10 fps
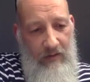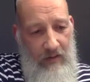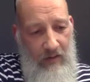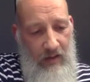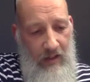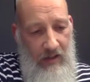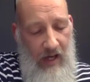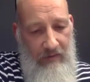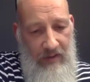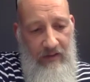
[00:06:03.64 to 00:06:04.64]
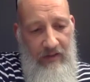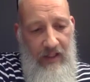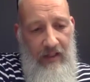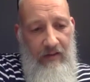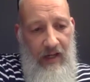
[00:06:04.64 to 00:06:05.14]
to out in
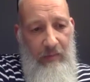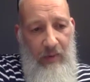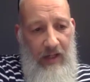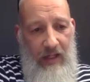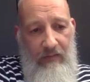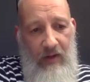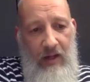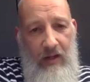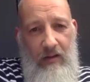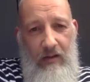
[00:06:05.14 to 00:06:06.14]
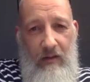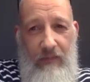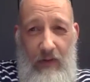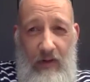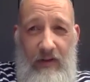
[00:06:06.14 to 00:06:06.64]
italy they believe that the
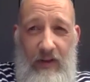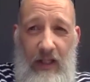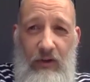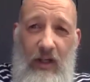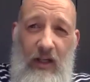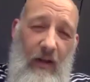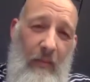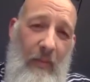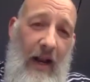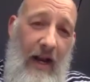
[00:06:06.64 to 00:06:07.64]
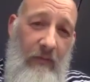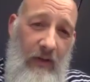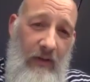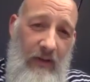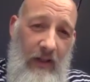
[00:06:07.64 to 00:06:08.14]
first teacher is the parent